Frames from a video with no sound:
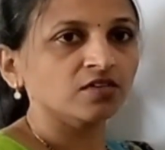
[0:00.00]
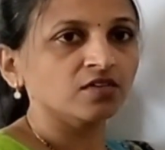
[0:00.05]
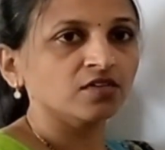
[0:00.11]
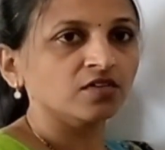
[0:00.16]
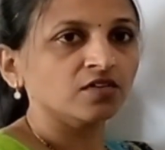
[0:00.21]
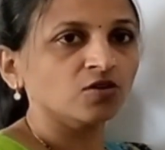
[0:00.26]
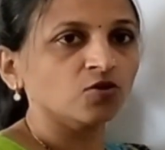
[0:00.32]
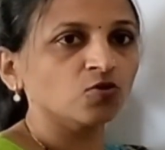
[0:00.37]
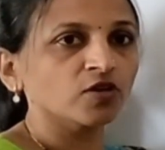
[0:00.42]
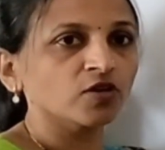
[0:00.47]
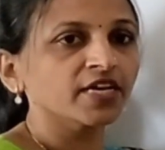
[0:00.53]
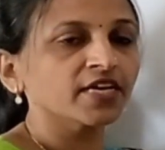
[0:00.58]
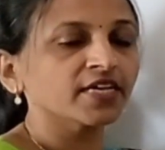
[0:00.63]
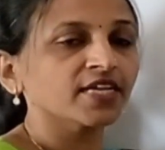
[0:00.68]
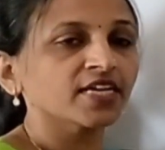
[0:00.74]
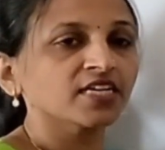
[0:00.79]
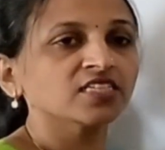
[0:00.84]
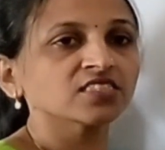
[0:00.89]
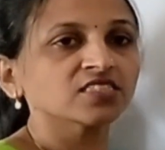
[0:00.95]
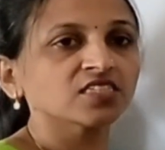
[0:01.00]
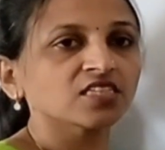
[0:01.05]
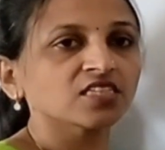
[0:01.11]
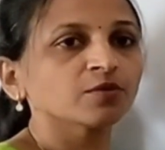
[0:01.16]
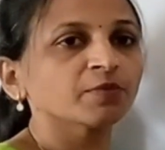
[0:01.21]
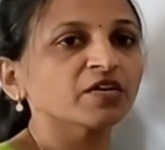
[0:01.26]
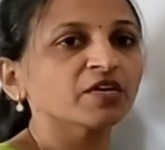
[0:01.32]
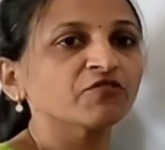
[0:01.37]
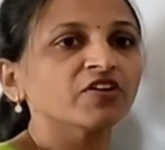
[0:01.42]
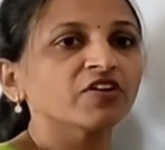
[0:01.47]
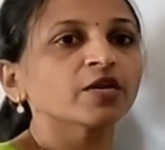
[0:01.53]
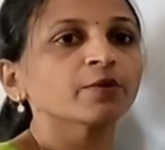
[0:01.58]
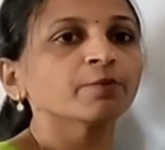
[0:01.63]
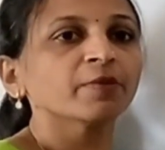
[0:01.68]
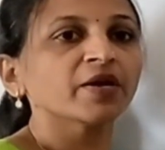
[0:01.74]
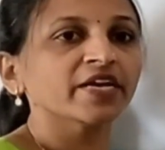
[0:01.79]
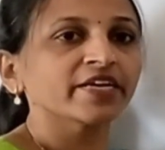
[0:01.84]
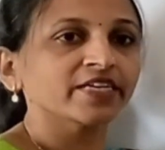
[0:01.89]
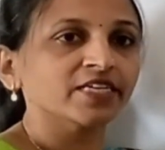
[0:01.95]
okay, that is nothing but we are
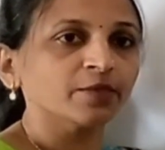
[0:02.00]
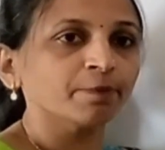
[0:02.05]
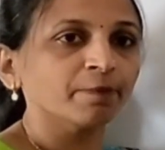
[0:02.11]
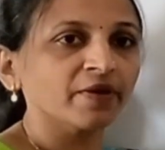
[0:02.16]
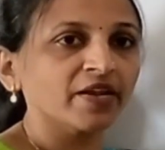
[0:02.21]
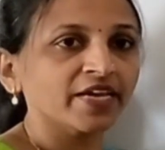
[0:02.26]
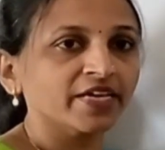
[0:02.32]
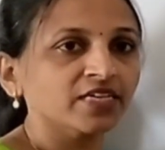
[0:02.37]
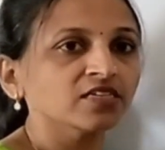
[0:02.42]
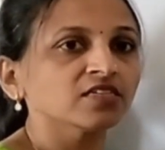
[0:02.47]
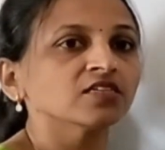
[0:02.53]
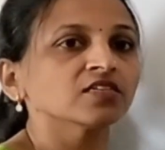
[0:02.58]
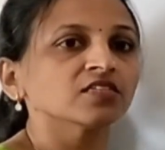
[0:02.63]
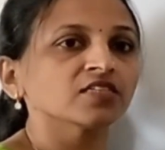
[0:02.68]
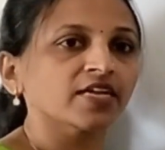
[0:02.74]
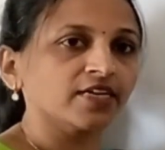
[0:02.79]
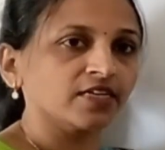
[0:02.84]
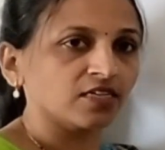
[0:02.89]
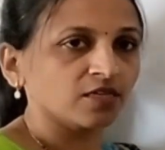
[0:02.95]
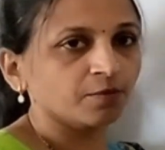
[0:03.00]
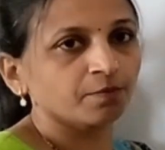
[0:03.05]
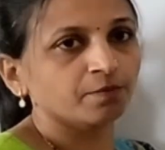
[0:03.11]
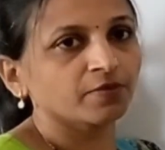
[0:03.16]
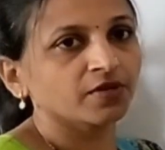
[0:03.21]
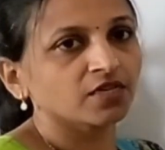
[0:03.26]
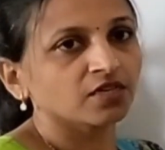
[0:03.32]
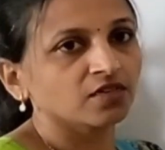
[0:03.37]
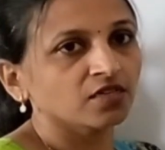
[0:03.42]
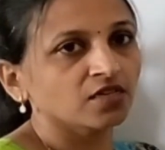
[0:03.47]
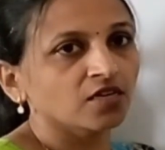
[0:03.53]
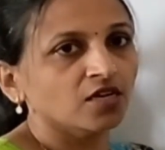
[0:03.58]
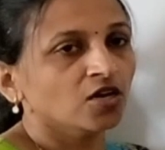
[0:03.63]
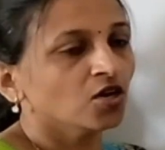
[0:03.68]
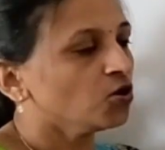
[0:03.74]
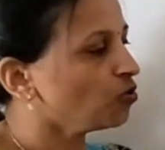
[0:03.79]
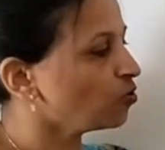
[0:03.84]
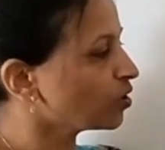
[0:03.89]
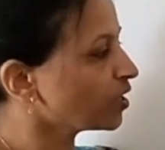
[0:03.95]
multiplying that number,
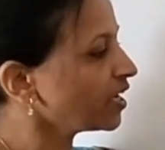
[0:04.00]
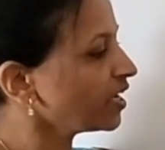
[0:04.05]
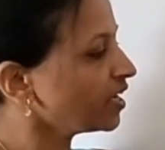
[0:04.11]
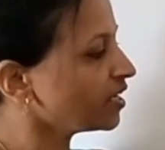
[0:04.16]
okay.